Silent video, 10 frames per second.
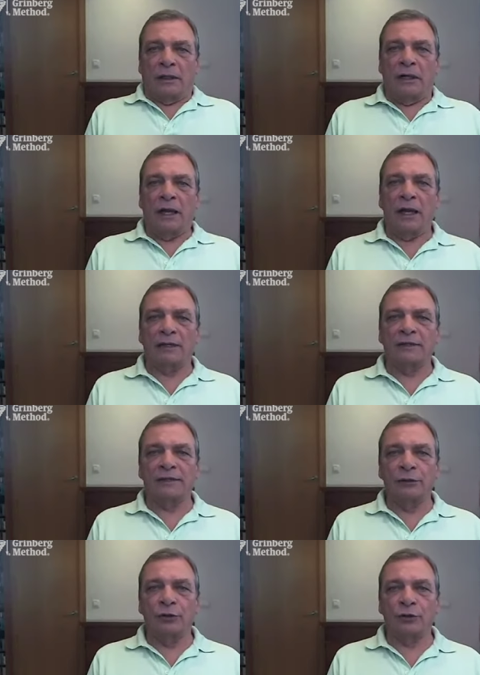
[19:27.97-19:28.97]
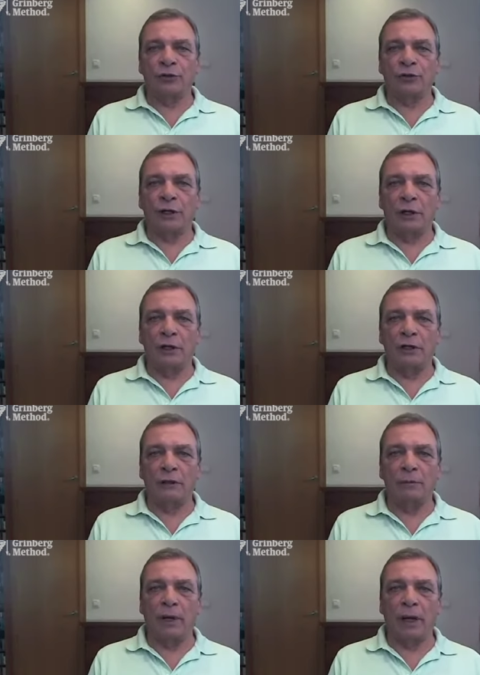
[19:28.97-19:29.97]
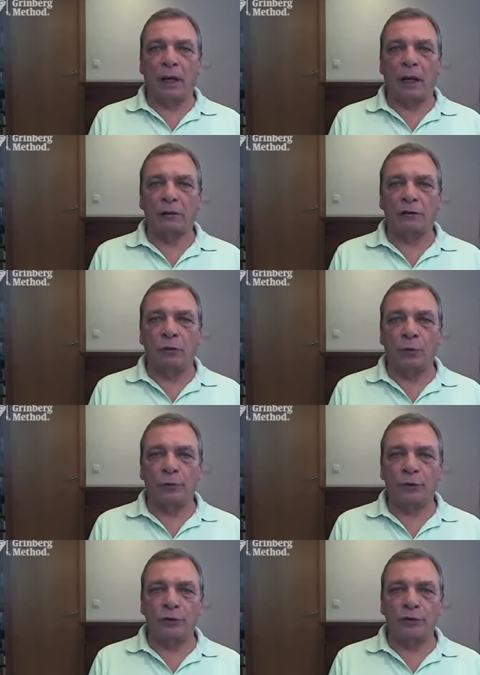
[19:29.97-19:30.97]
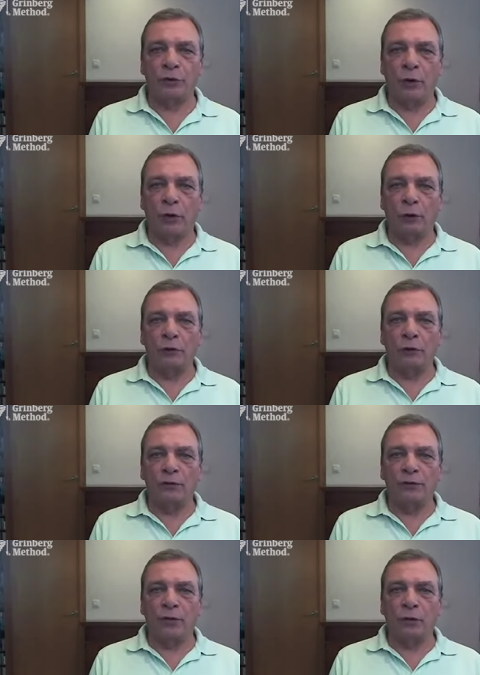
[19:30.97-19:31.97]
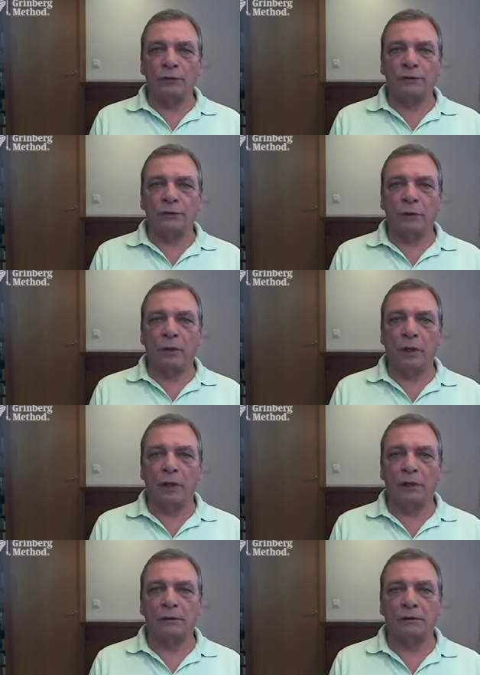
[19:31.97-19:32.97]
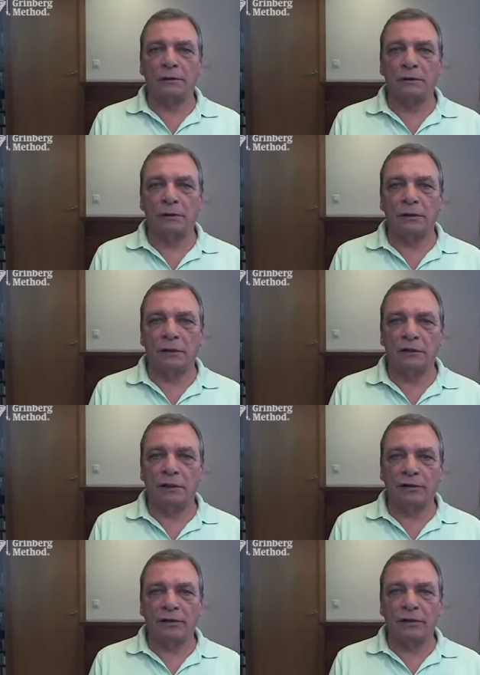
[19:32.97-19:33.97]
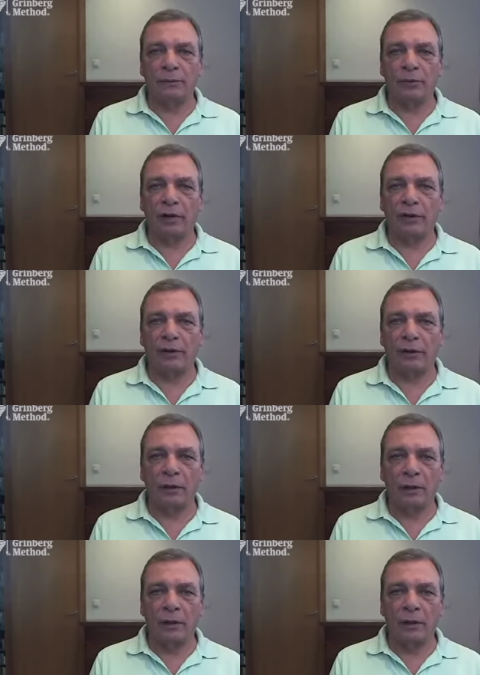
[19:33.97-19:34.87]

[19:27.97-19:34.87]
Relax in your chair, lean back, drop your jaw, don't focus your eye. Another deep breath.